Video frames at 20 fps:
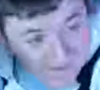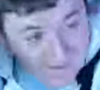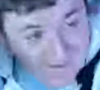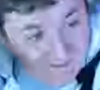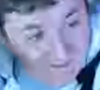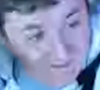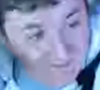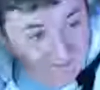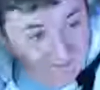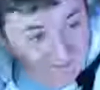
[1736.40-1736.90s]

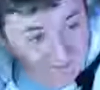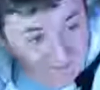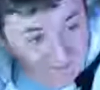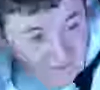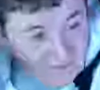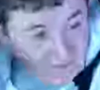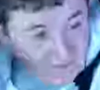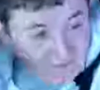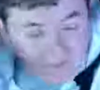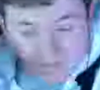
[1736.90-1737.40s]
You just went
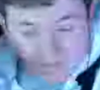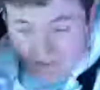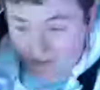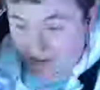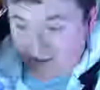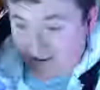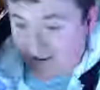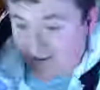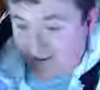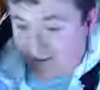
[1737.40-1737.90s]
from
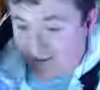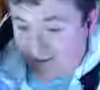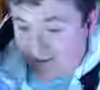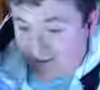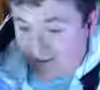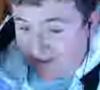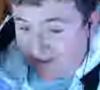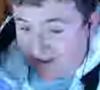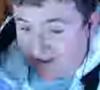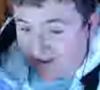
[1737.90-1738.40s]
explaining it to
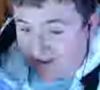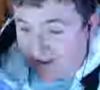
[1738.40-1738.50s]
just not